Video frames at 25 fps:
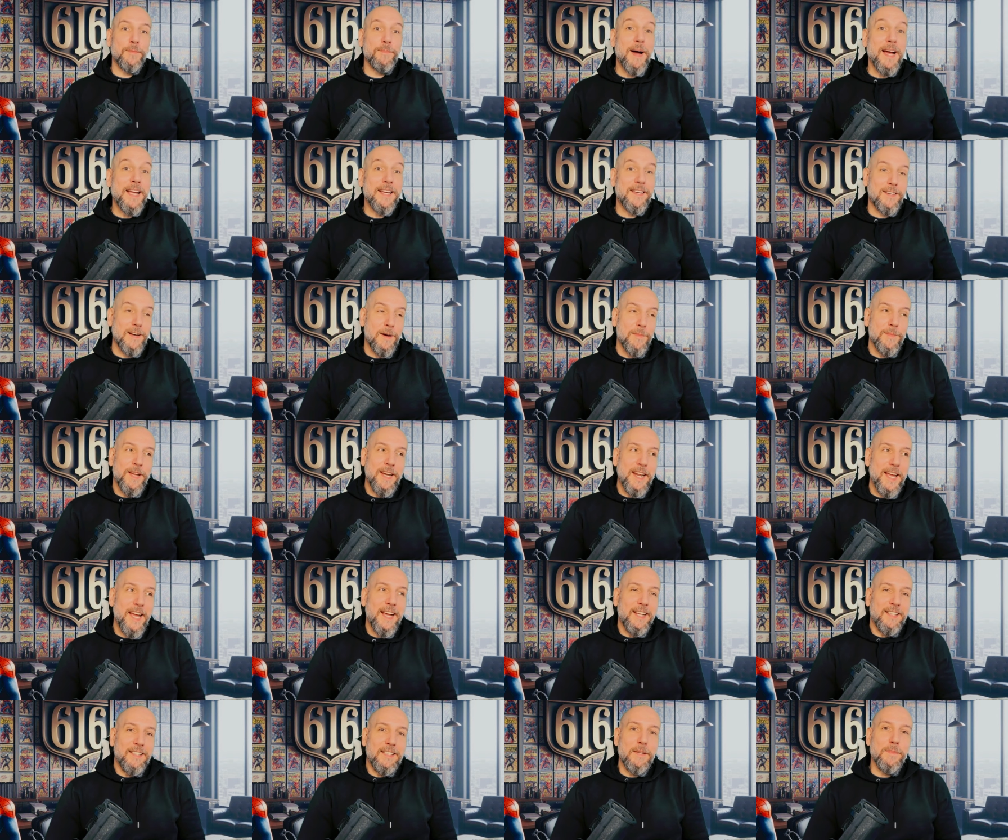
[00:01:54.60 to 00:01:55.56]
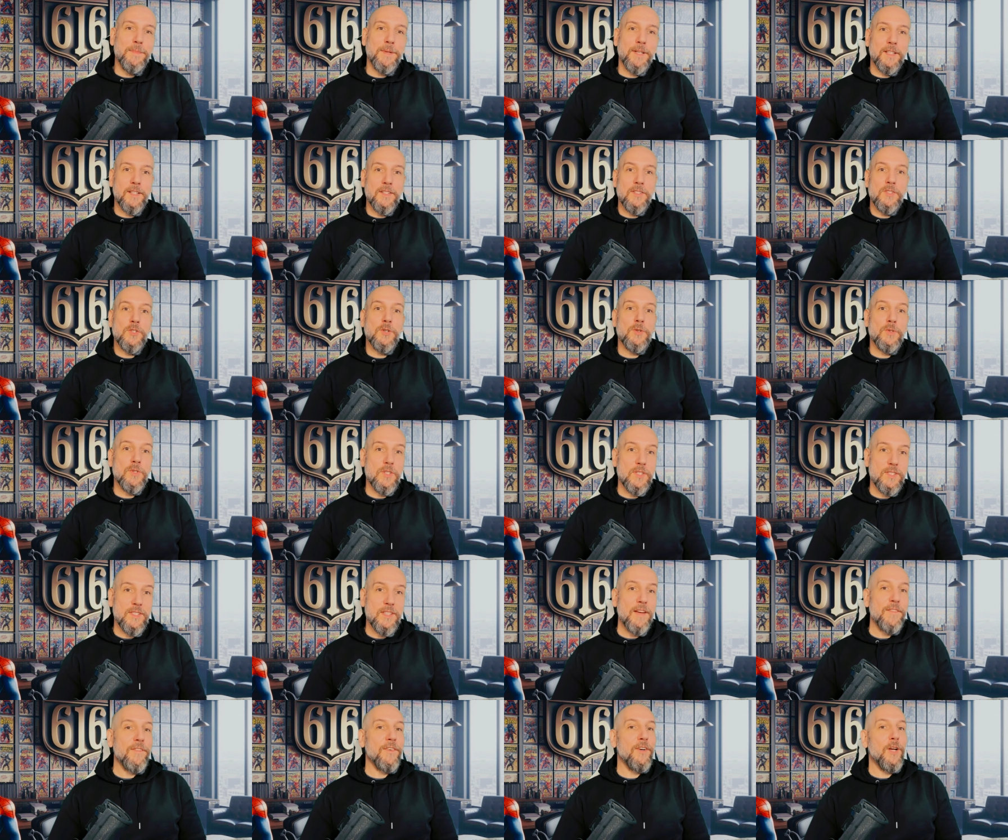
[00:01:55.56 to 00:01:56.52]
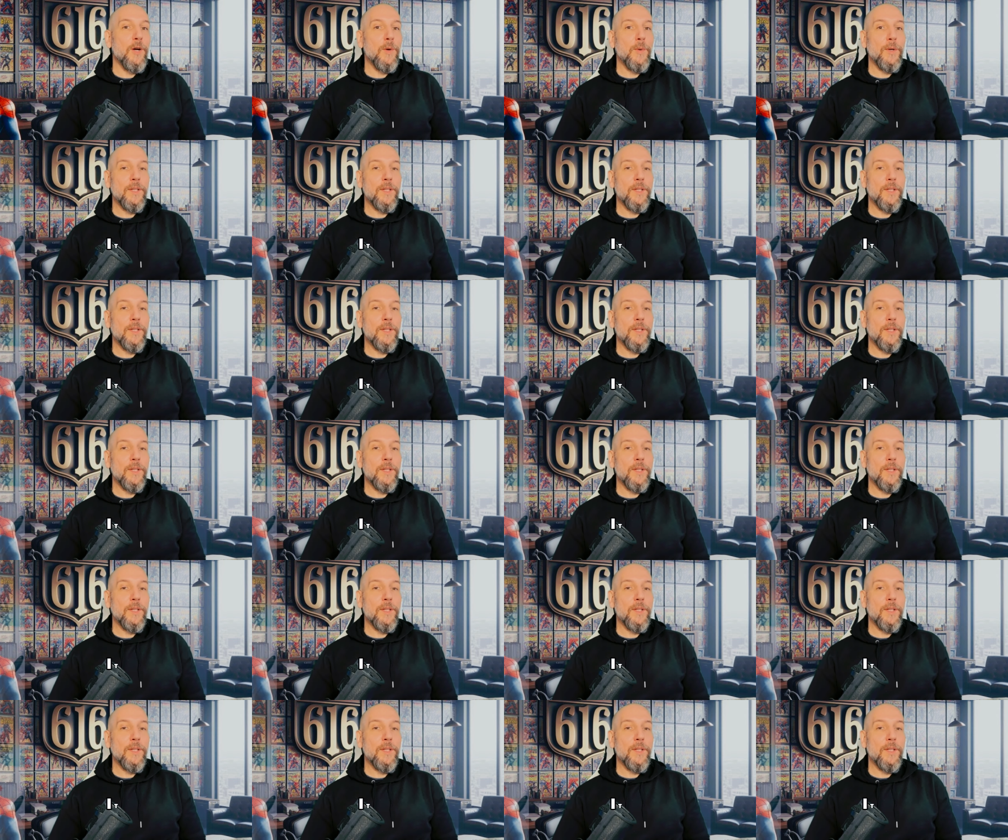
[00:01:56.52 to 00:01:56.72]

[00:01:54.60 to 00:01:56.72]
might come in handy, because you just never know